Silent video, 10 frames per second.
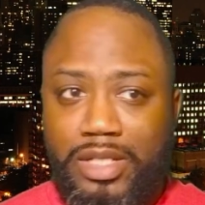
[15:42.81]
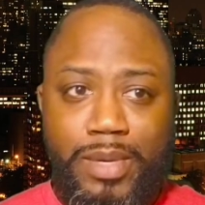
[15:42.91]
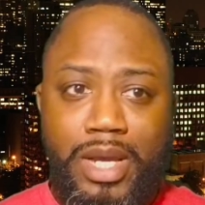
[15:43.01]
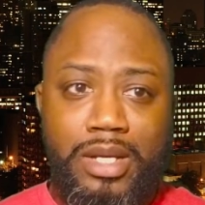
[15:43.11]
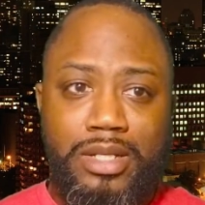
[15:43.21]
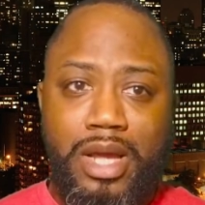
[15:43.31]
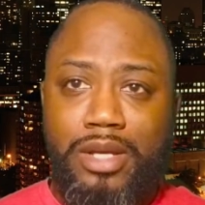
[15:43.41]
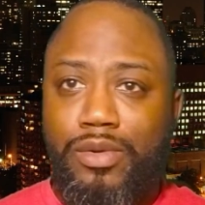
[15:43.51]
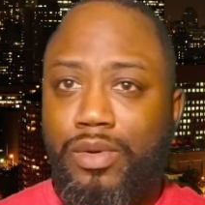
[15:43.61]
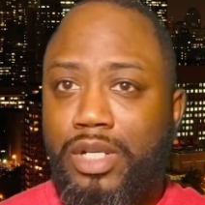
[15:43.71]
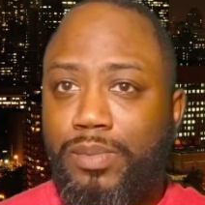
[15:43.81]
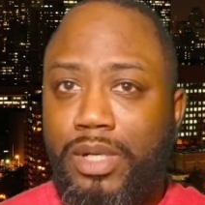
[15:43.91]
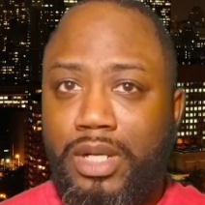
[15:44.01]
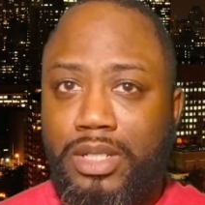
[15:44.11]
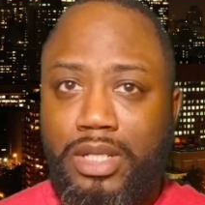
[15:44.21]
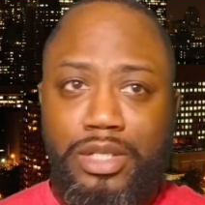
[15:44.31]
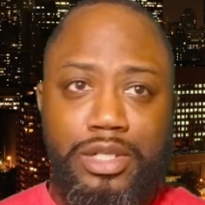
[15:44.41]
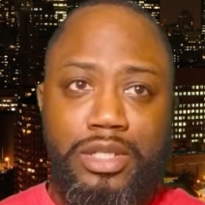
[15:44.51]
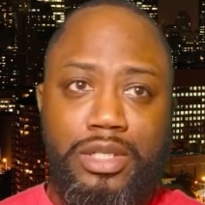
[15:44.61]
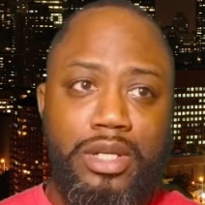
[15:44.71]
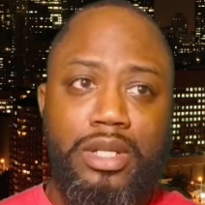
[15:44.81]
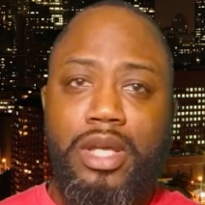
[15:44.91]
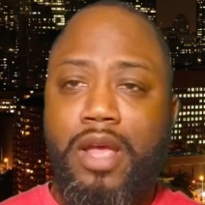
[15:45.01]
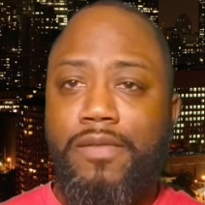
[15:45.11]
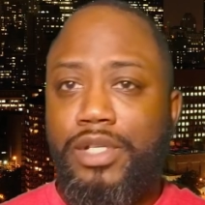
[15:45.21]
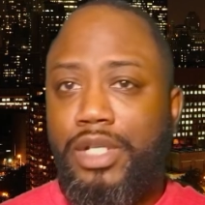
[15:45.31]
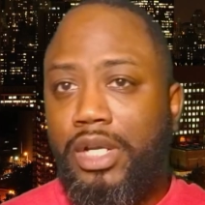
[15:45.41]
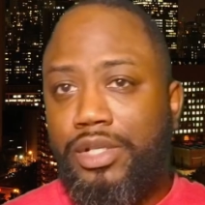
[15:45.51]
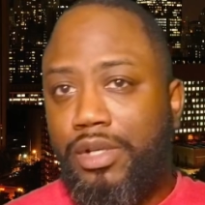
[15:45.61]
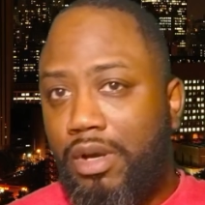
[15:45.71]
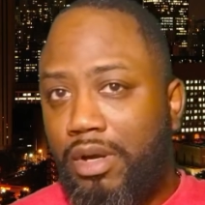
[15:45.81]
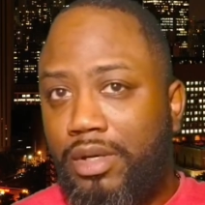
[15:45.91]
This man is not doing this because he just suddenly have a change of